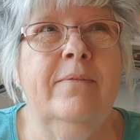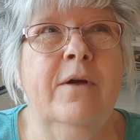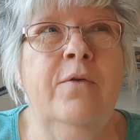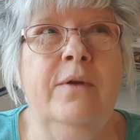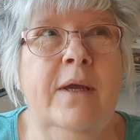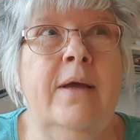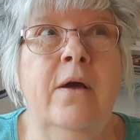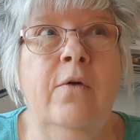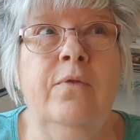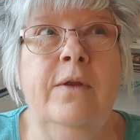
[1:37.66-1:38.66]

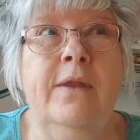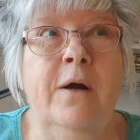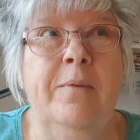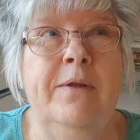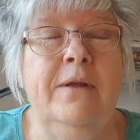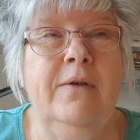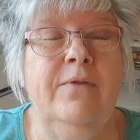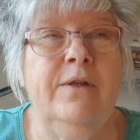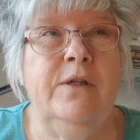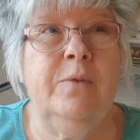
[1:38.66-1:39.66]
hopefully that'll be
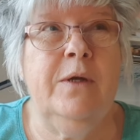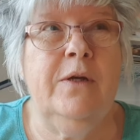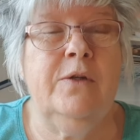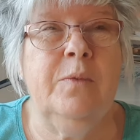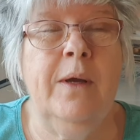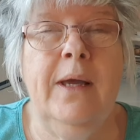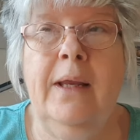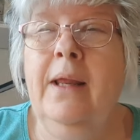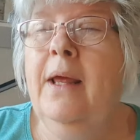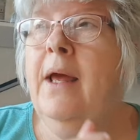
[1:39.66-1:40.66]
delivered this week as
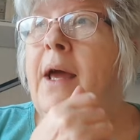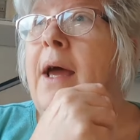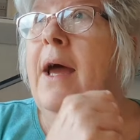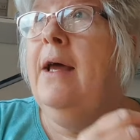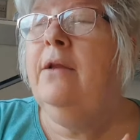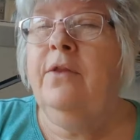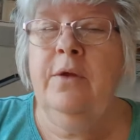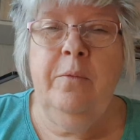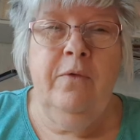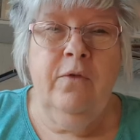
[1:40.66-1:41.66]
well. And I
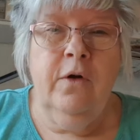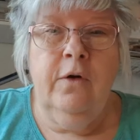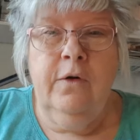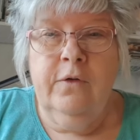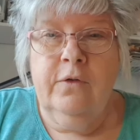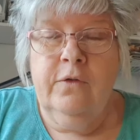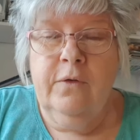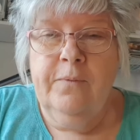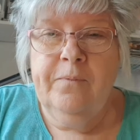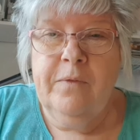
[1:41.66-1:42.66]
think we've got,
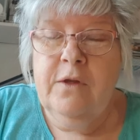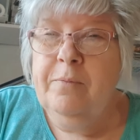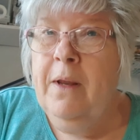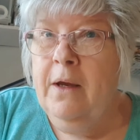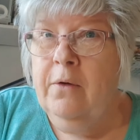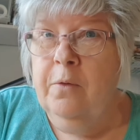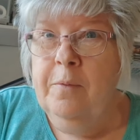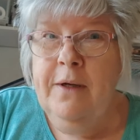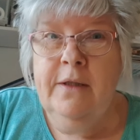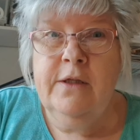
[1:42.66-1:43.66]
there's black
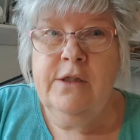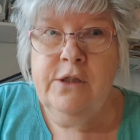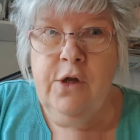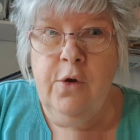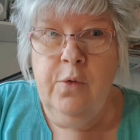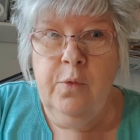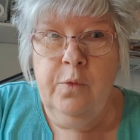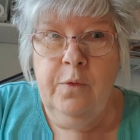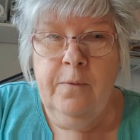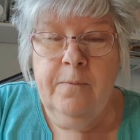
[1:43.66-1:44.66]
coming, there's
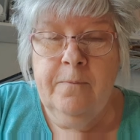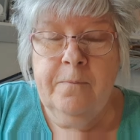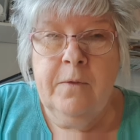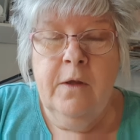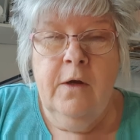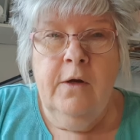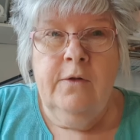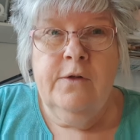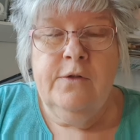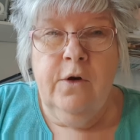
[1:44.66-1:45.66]
stone,
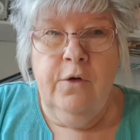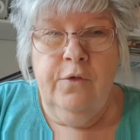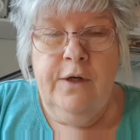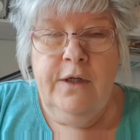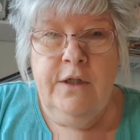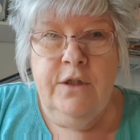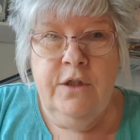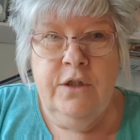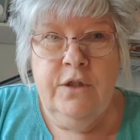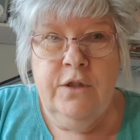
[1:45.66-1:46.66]
there's
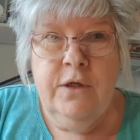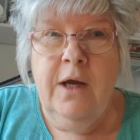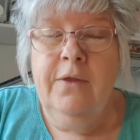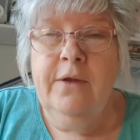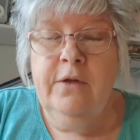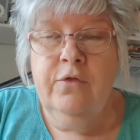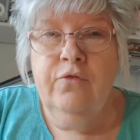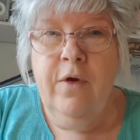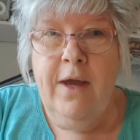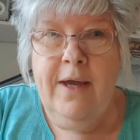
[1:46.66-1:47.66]
orange, I think there's
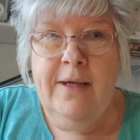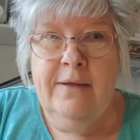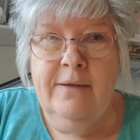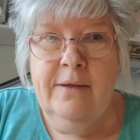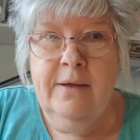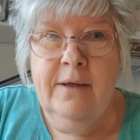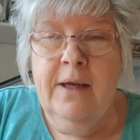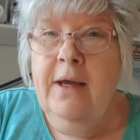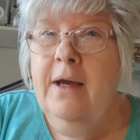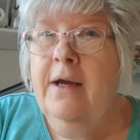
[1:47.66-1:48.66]
red,
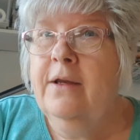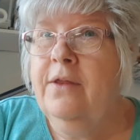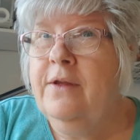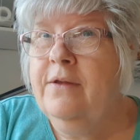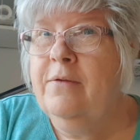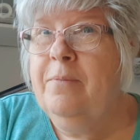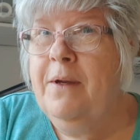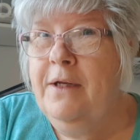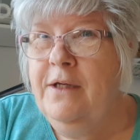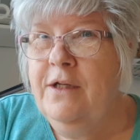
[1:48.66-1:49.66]
and I think there's
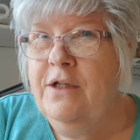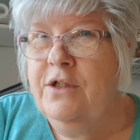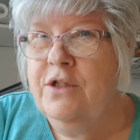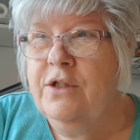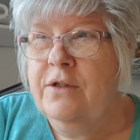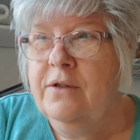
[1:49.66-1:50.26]
peach.